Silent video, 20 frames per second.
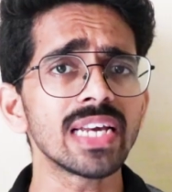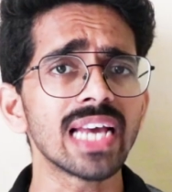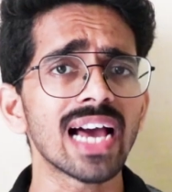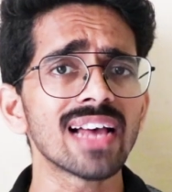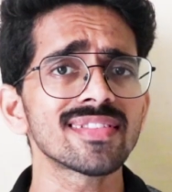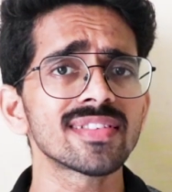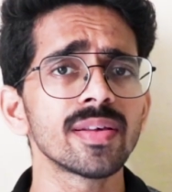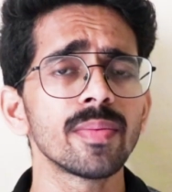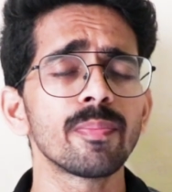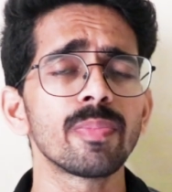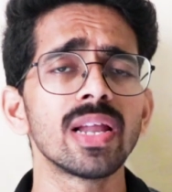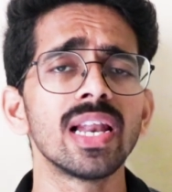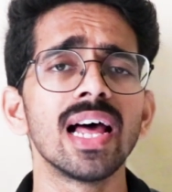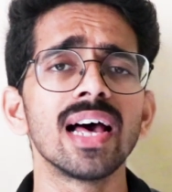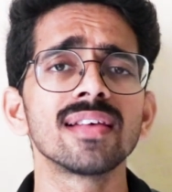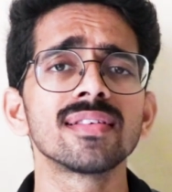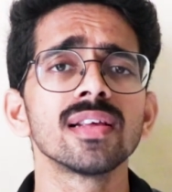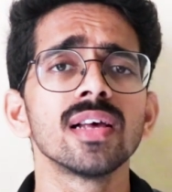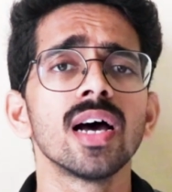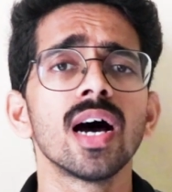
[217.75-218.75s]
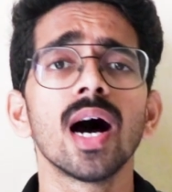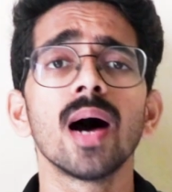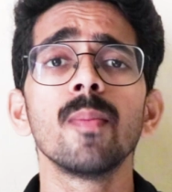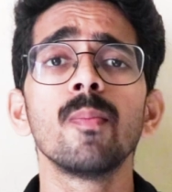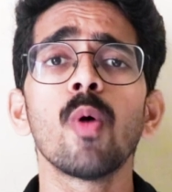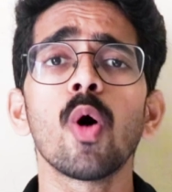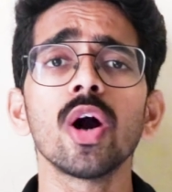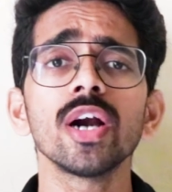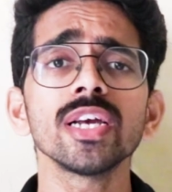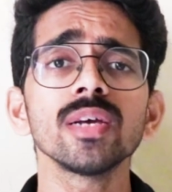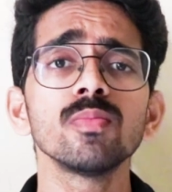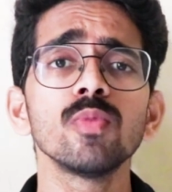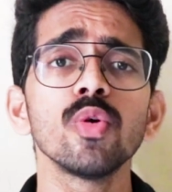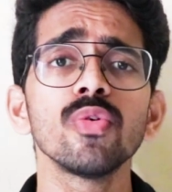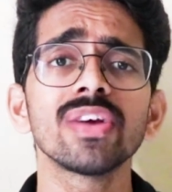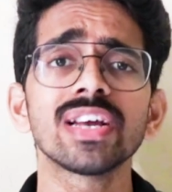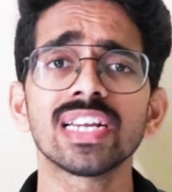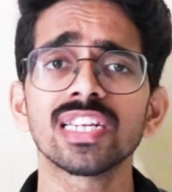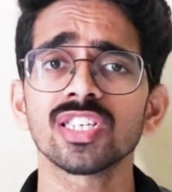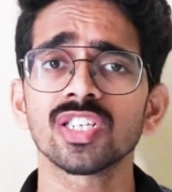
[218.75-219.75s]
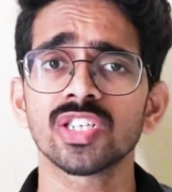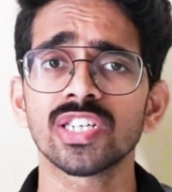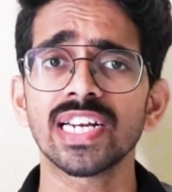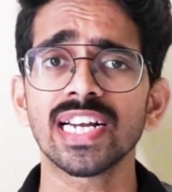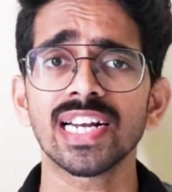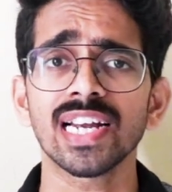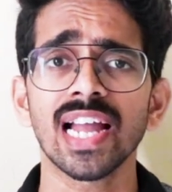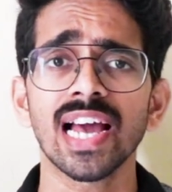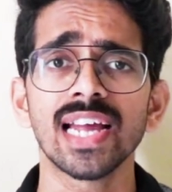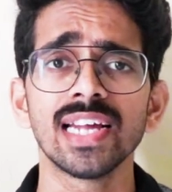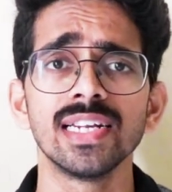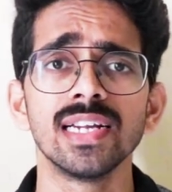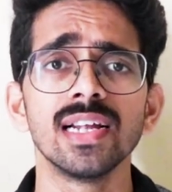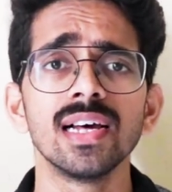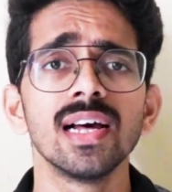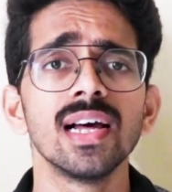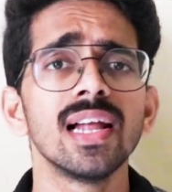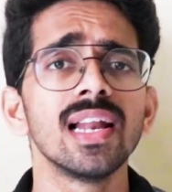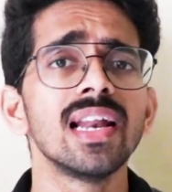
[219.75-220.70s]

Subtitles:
be as simple as a body moving in a straight line.